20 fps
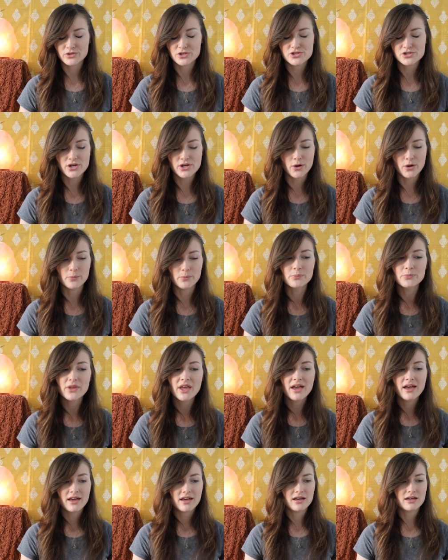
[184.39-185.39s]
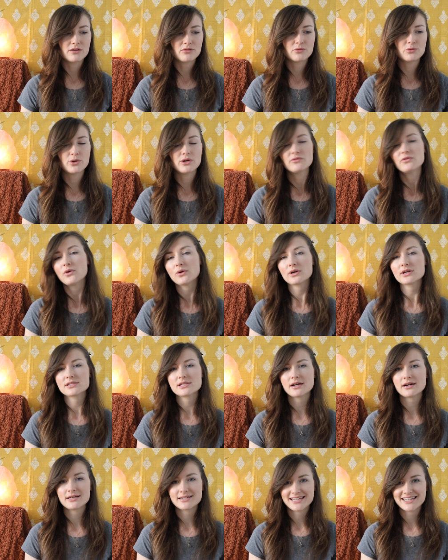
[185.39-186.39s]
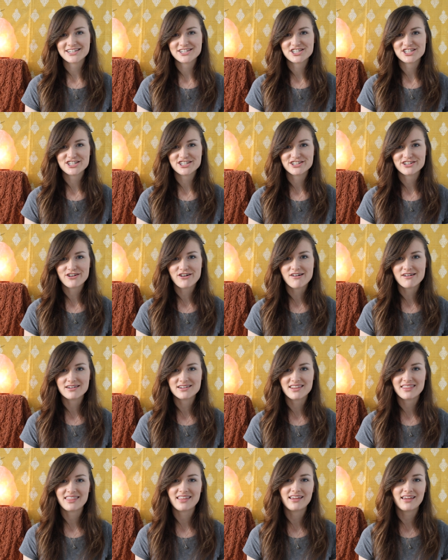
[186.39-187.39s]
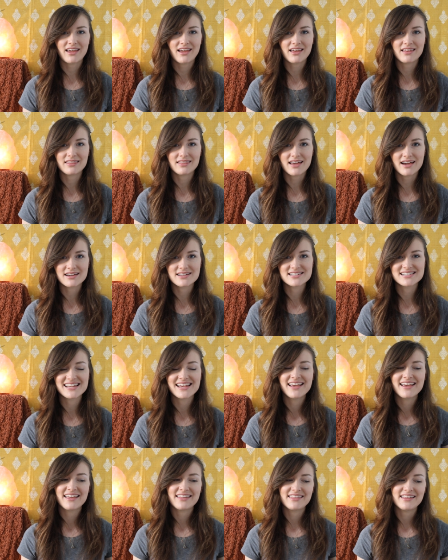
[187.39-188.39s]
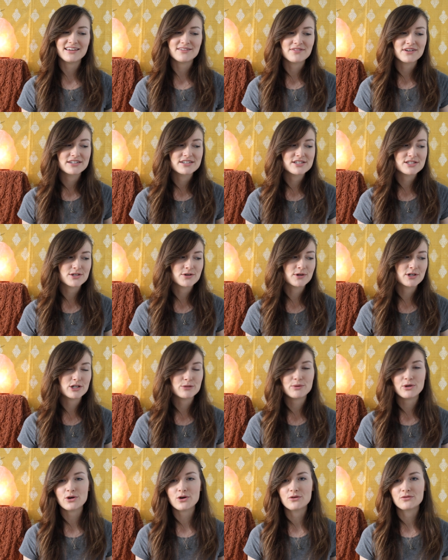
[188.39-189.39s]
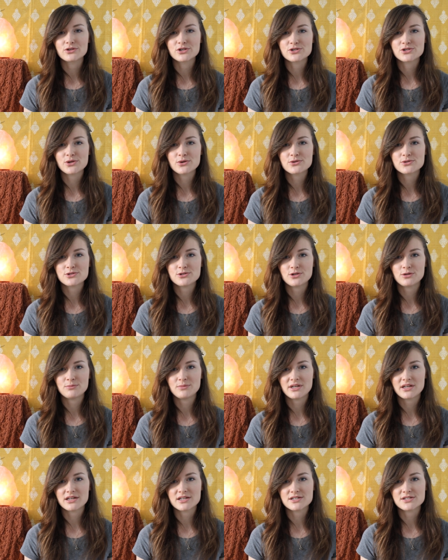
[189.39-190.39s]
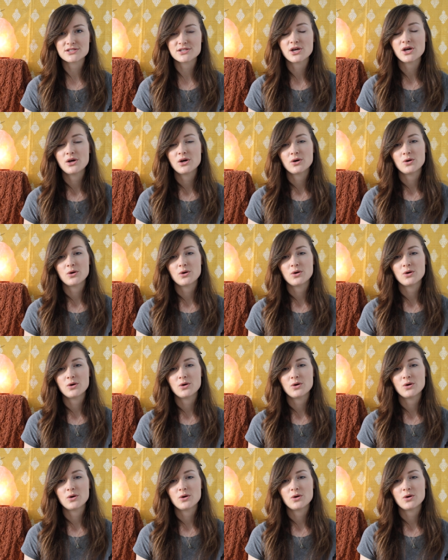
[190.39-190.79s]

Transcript: So if we focus our attention on thinking that the event is going to be over so soon because